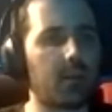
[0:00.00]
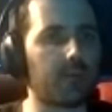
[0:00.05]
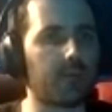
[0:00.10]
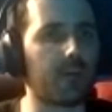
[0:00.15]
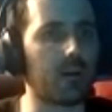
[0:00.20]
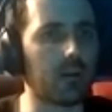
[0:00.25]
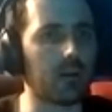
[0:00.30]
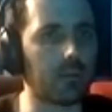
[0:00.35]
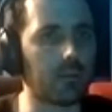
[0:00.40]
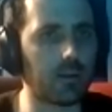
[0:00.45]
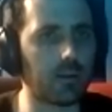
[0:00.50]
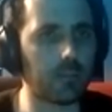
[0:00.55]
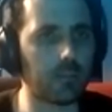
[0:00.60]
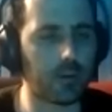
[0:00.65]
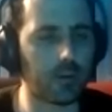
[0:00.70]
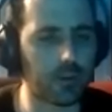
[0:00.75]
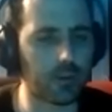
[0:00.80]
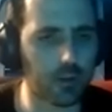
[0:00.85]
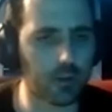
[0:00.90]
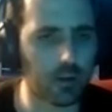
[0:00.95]
I think you follow me.
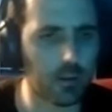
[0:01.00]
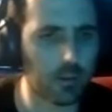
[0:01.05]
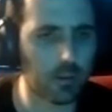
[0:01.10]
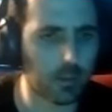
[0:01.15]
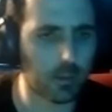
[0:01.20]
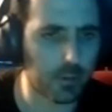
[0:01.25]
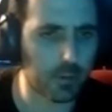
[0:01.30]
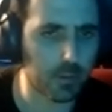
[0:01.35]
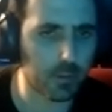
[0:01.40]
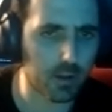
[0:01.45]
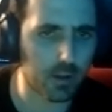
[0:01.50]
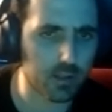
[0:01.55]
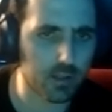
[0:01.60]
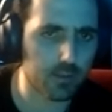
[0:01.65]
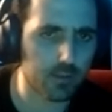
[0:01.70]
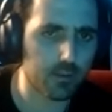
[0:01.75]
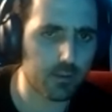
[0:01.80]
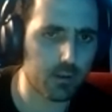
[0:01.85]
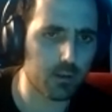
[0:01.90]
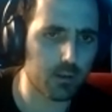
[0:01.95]
I'm pretty sure. I'm like pretty
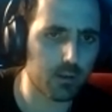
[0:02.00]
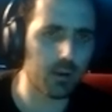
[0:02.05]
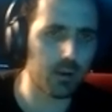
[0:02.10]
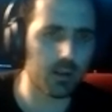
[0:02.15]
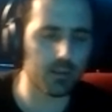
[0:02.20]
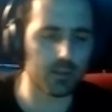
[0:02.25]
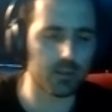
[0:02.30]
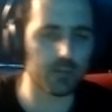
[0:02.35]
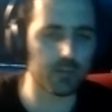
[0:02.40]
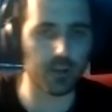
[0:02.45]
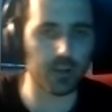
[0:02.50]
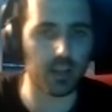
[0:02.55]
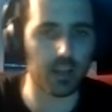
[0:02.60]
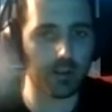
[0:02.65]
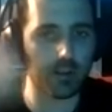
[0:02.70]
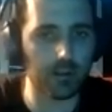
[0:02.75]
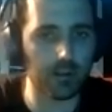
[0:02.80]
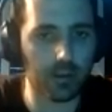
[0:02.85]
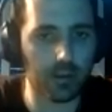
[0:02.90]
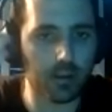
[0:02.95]
positive you do. I just
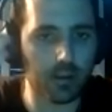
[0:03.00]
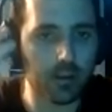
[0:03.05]
forget